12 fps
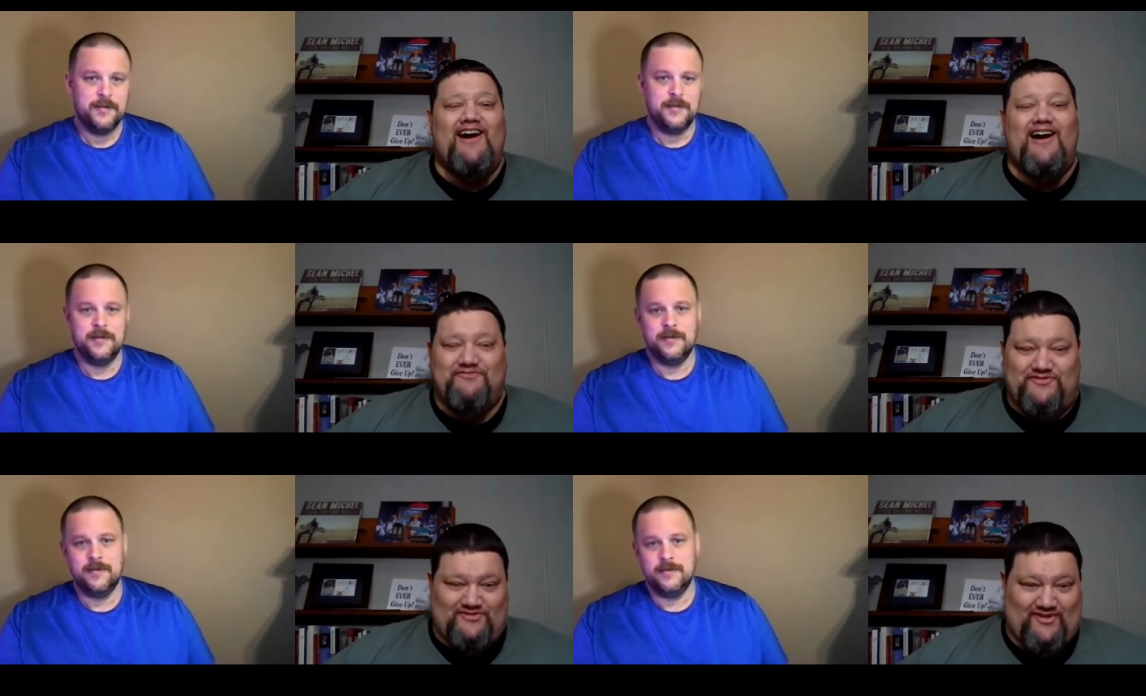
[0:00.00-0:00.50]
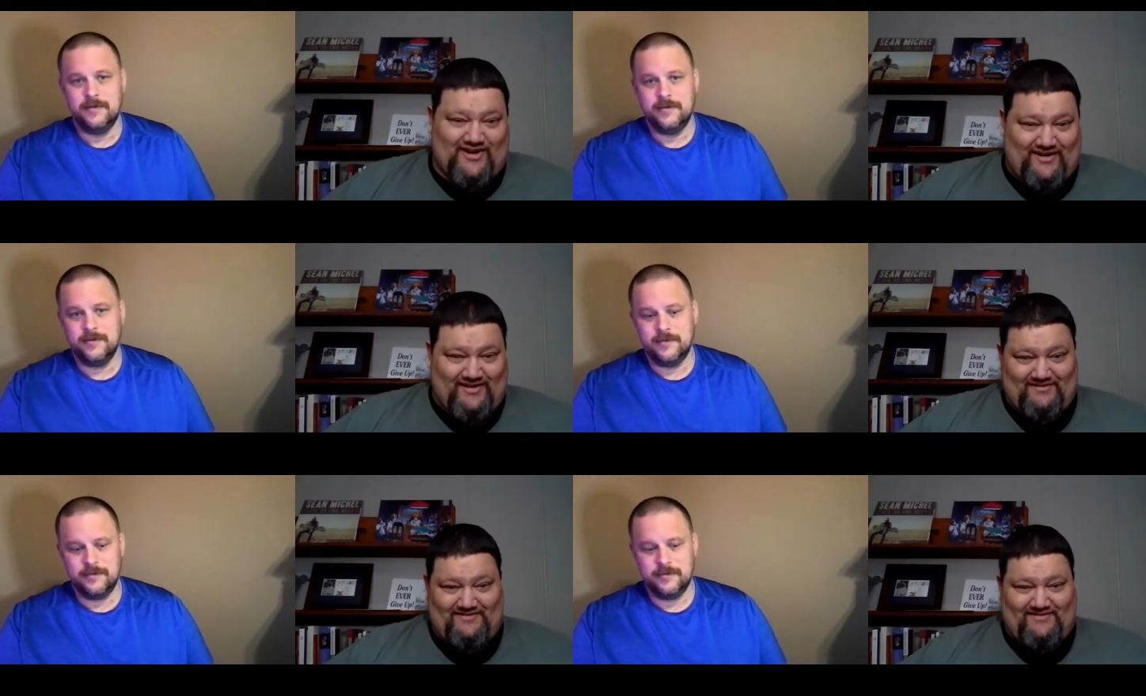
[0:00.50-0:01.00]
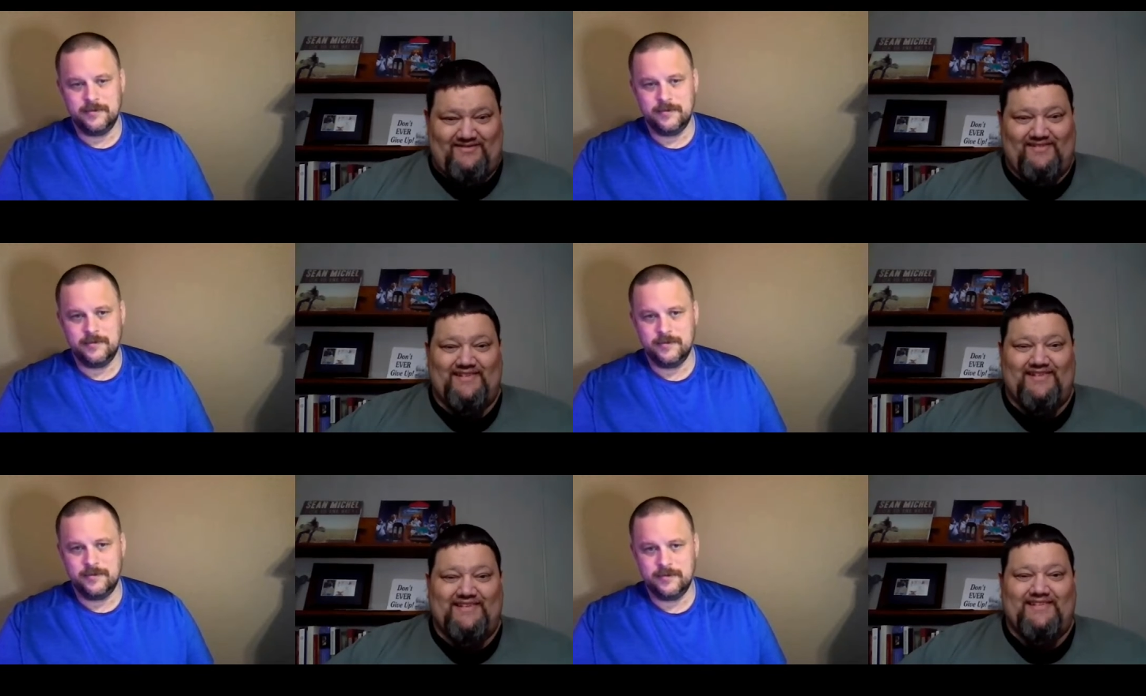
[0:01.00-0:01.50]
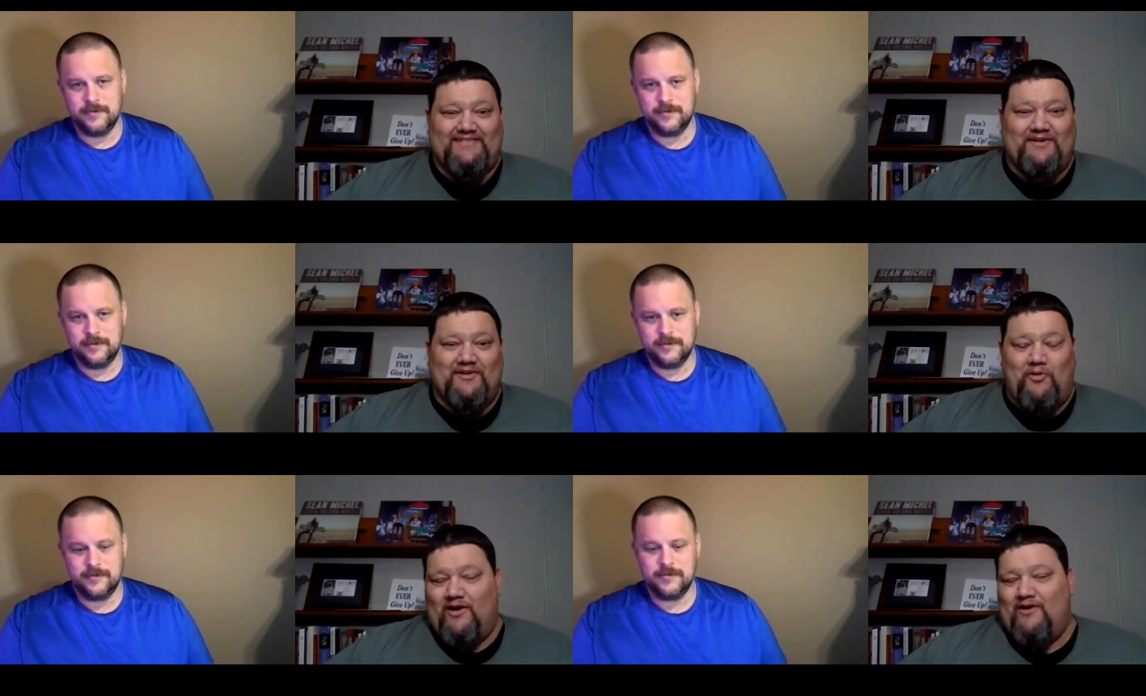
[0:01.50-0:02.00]
Speaker 1: like a Hofstra
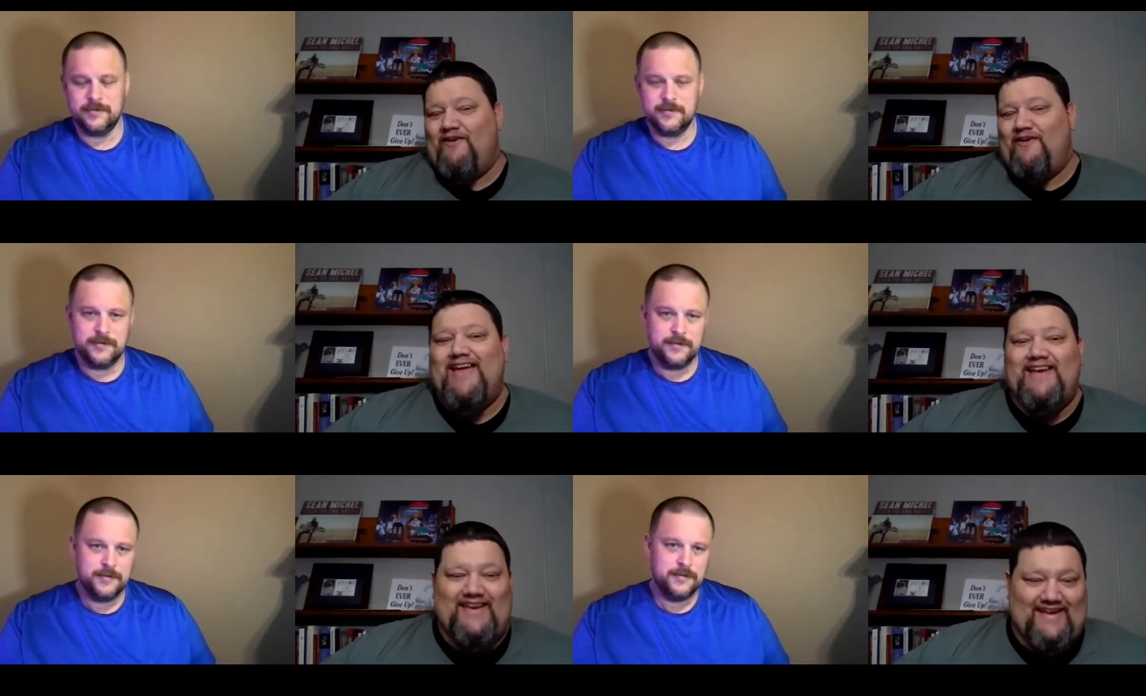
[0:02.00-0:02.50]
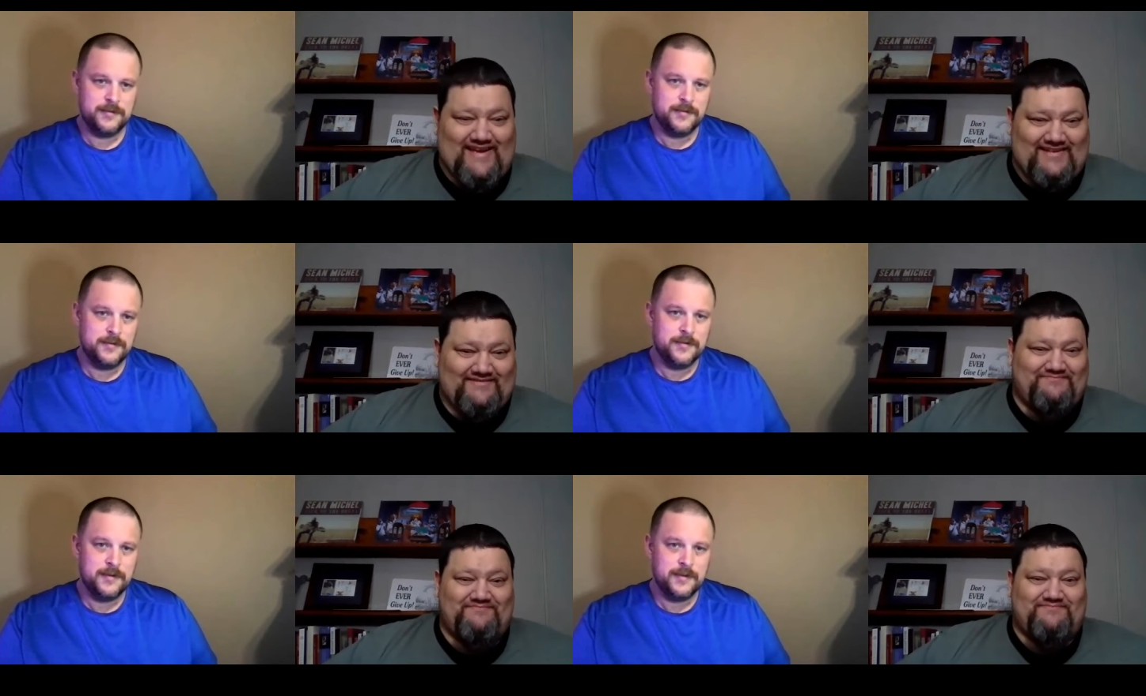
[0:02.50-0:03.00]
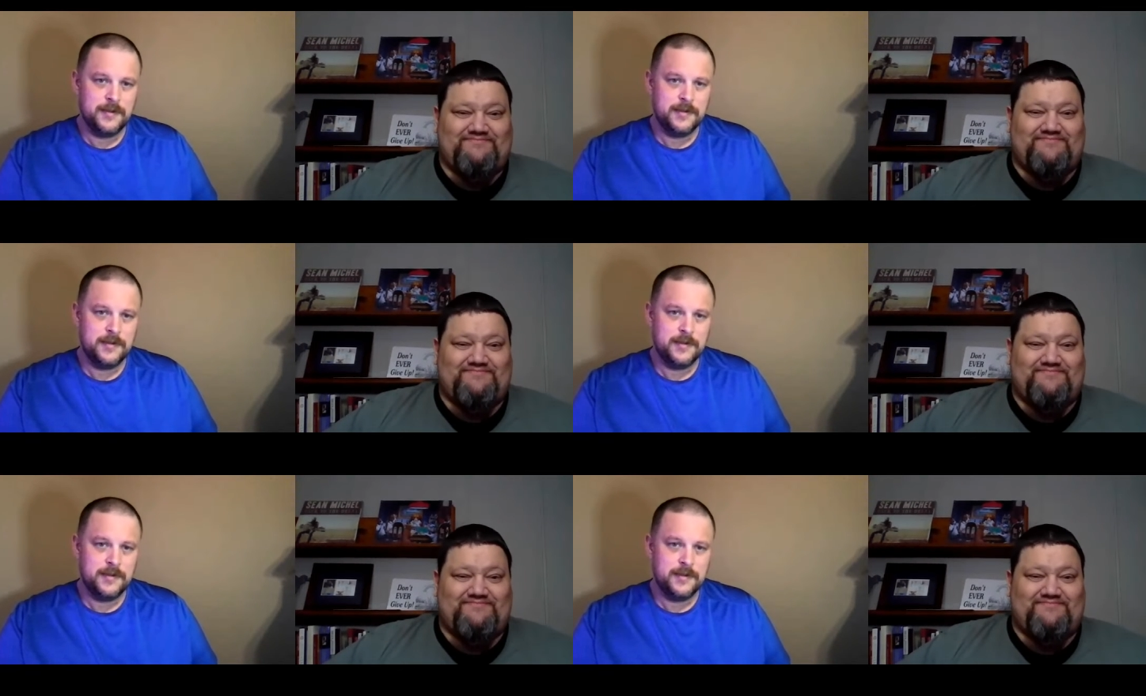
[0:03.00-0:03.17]
or a Vandy.